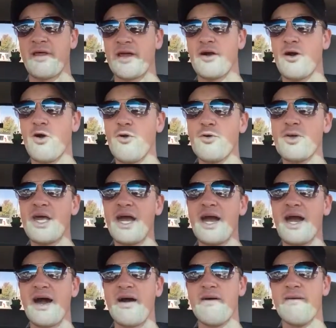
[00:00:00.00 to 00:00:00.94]
Like, oh
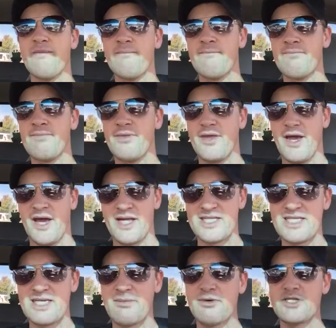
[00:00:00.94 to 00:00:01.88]
yeah,
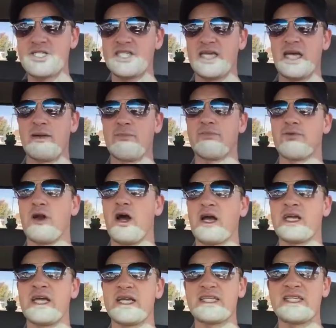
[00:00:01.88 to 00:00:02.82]
at SummerSlam,
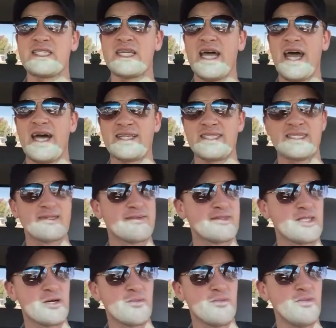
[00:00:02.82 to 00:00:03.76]
Brock kicked his ass.
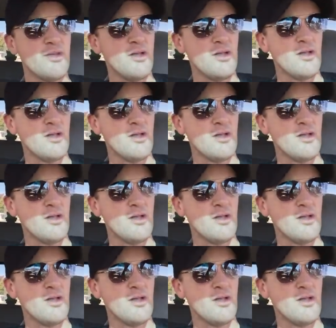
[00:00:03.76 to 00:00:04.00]
So